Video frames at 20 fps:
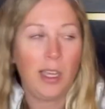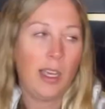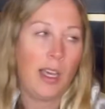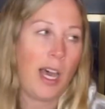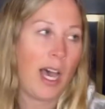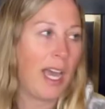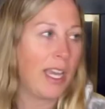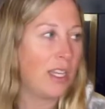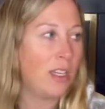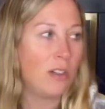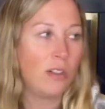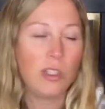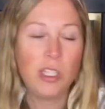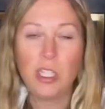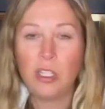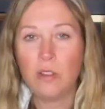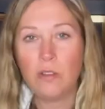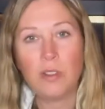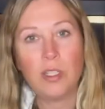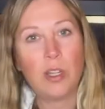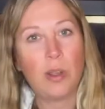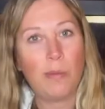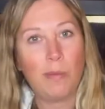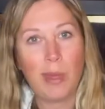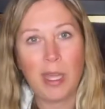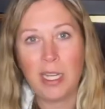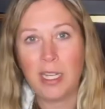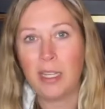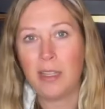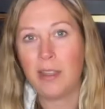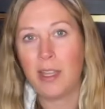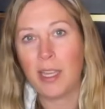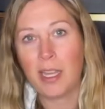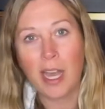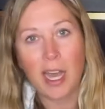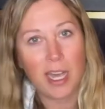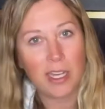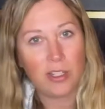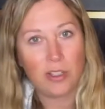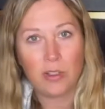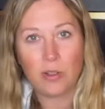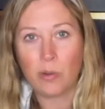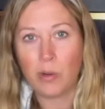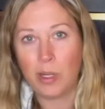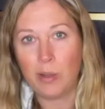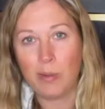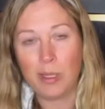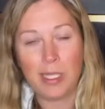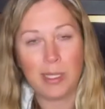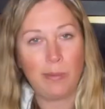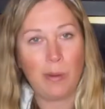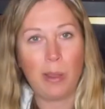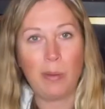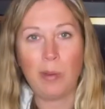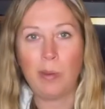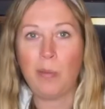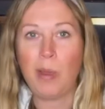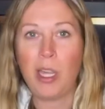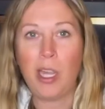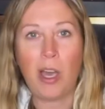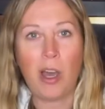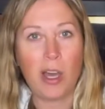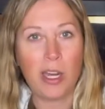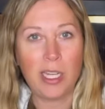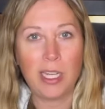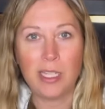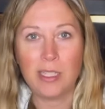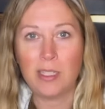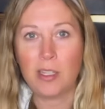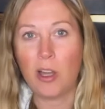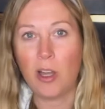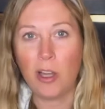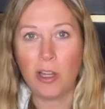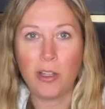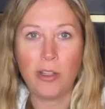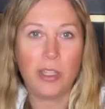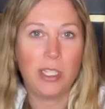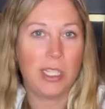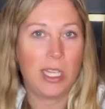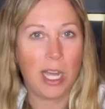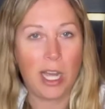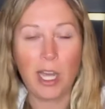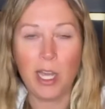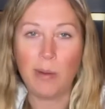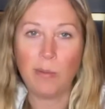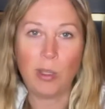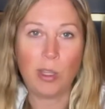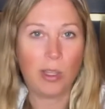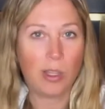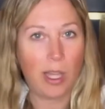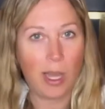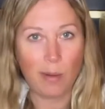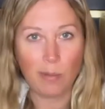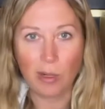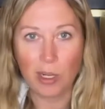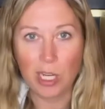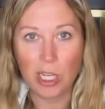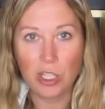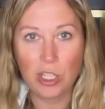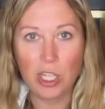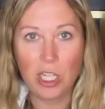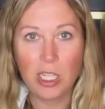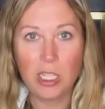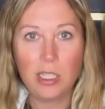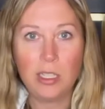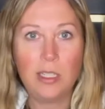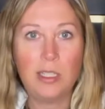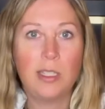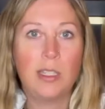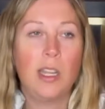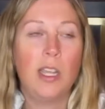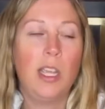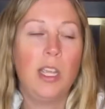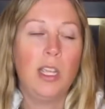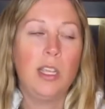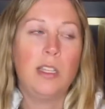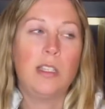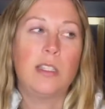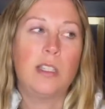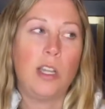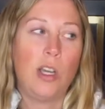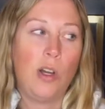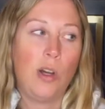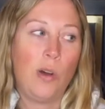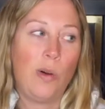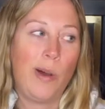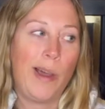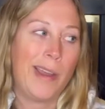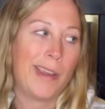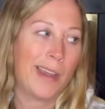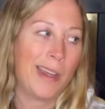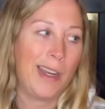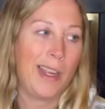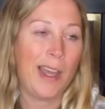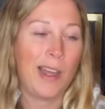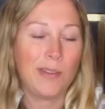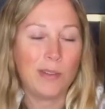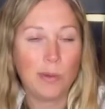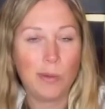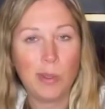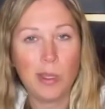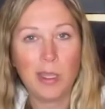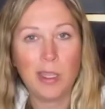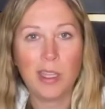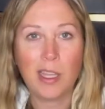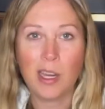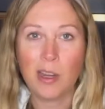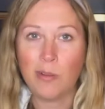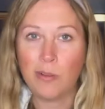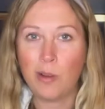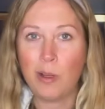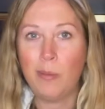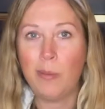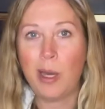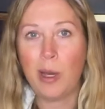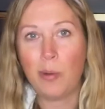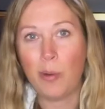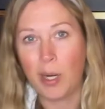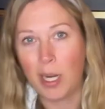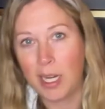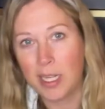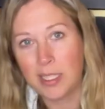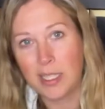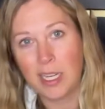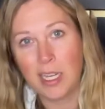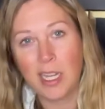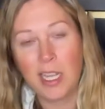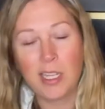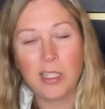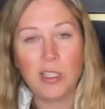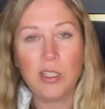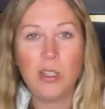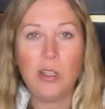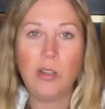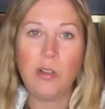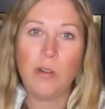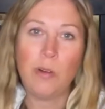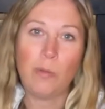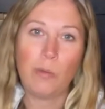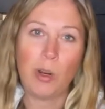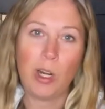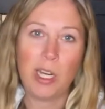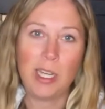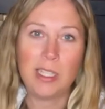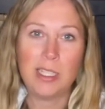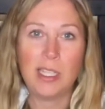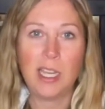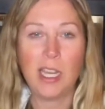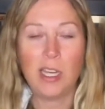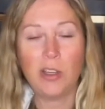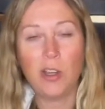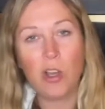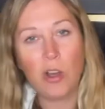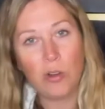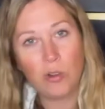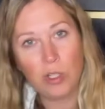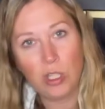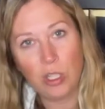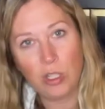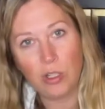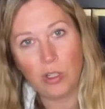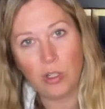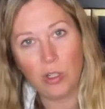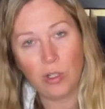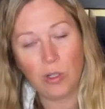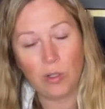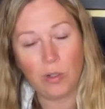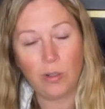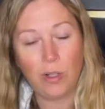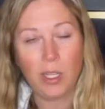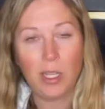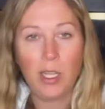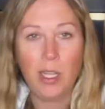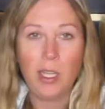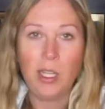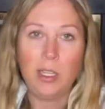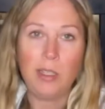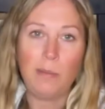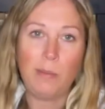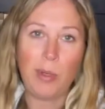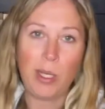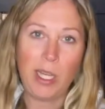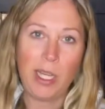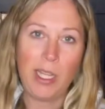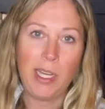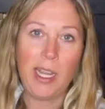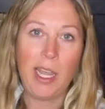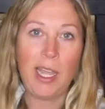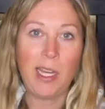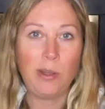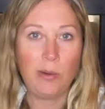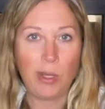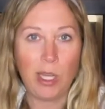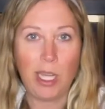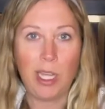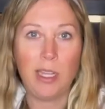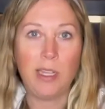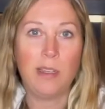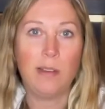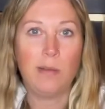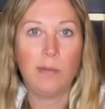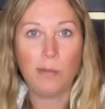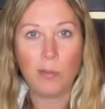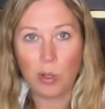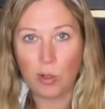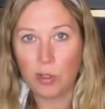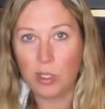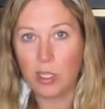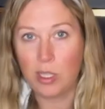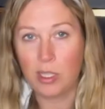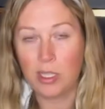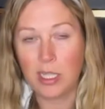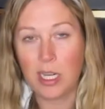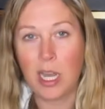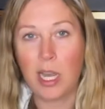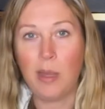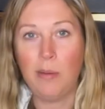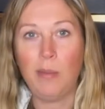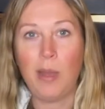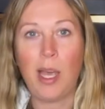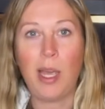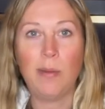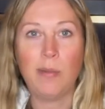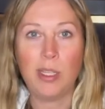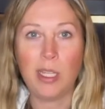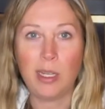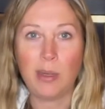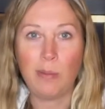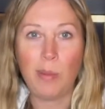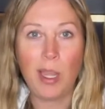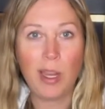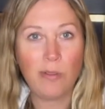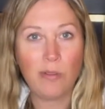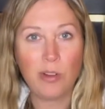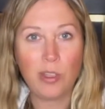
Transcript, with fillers: I can only do so many. Like, I just don't want to be spamming my audience all the time with collaborations. So I kind of have to be careful about what I say yes to and what I say no to. But anyway, most of the time I'm getting paid for